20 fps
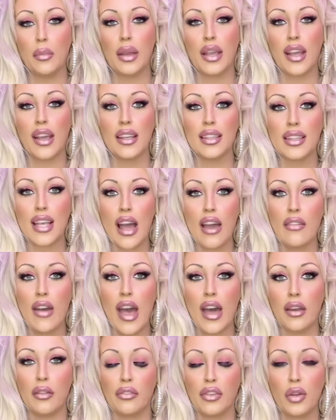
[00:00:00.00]
because I've
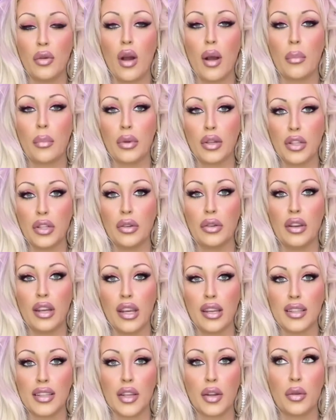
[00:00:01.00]
had a few
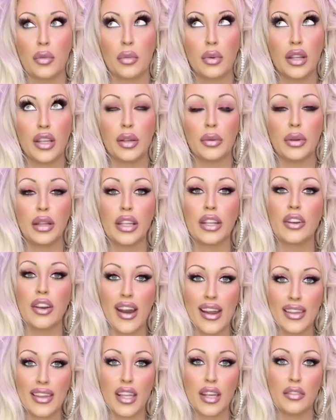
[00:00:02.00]
opportunities that are really, really
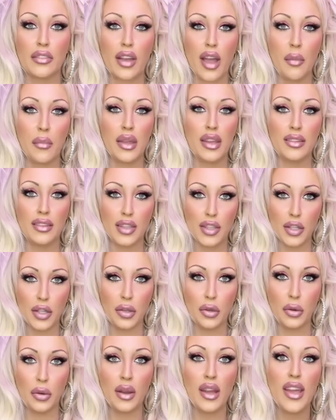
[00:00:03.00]
great that have come
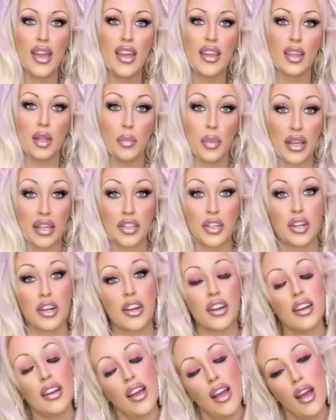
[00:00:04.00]
into the
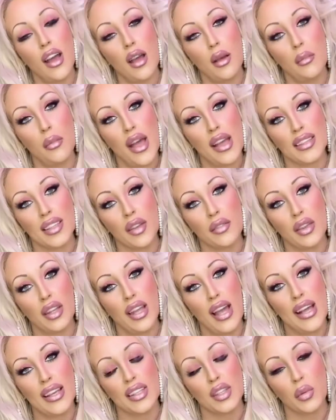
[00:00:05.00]
picture as of the
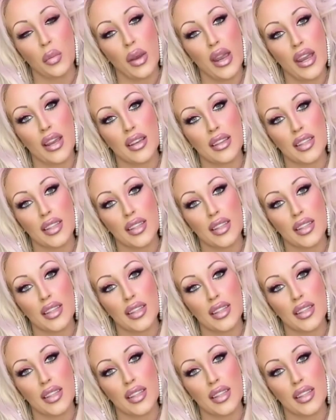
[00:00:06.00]
last week.